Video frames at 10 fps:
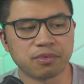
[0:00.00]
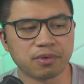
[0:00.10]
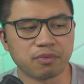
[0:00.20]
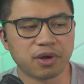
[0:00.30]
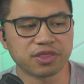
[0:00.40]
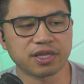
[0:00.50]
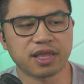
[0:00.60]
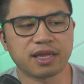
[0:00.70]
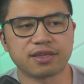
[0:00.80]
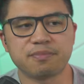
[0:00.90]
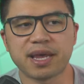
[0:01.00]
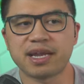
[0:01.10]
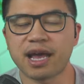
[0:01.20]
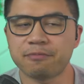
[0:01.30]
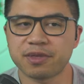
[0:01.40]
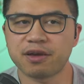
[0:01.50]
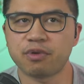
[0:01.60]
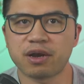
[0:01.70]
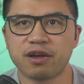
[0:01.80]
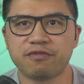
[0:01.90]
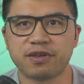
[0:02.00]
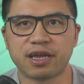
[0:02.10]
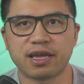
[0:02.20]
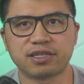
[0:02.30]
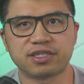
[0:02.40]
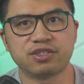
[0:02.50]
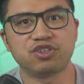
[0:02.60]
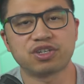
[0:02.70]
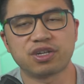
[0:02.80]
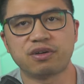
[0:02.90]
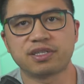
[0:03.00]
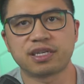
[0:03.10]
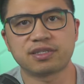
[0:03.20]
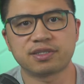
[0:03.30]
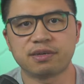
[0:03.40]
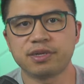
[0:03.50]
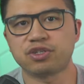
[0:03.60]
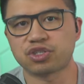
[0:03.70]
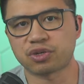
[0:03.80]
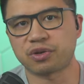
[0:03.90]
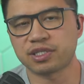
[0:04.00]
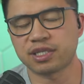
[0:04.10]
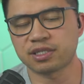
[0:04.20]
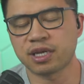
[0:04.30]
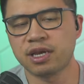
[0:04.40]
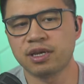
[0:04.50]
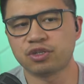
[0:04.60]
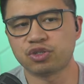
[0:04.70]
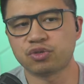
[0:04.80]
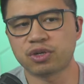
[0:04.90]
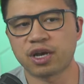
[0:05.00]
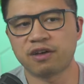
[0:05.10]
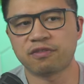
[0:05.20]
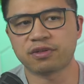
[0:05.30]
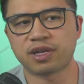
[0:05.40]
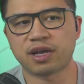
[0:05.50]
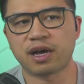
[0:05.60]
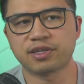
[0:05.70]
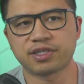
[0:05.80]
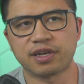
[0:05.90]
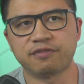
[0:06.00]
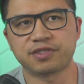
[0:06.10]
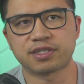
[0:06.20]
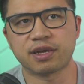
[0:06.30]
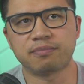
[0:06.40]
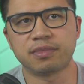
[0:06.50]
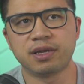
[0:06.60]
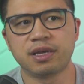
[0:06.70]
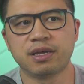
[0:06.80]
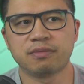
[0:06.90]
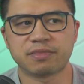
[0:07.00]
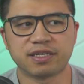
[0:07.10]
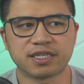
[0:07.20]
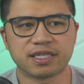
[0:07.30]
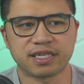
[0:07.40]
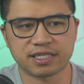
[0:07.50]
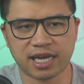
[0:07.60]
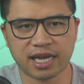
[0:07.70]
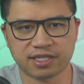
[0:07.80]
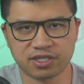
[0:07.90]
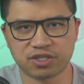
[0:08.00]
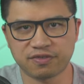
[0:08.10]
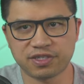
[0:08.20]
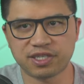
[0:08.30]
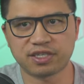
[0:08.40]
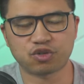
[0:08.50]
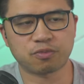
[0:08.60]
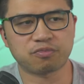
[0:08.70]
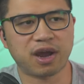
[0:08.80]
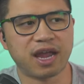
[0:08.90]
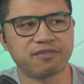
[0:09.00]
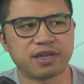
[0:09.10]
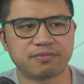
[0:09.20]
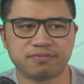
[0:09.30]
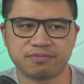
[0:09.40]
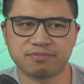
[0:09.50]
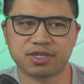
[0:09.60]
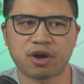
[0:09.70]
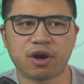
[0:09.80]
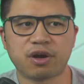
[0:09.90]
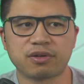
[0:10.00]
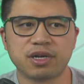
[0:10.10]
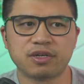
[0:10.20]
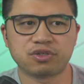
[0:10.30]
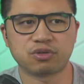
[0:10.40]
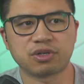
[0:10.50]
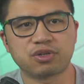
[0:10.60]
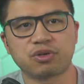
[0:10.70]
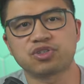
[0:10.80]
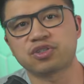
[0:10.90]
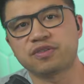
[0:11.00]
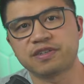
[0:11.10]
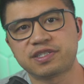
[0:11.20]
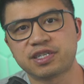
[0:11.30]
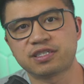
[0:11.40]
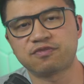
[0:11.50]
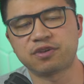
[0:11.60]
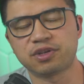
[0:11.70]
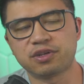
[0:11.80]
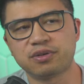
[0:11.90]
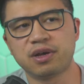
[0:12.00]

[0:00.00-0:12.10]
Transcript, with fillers: One thing that you may not be aware of and you should know is that some insurances do cover the cost of some basically taxi services or private car door to door services for you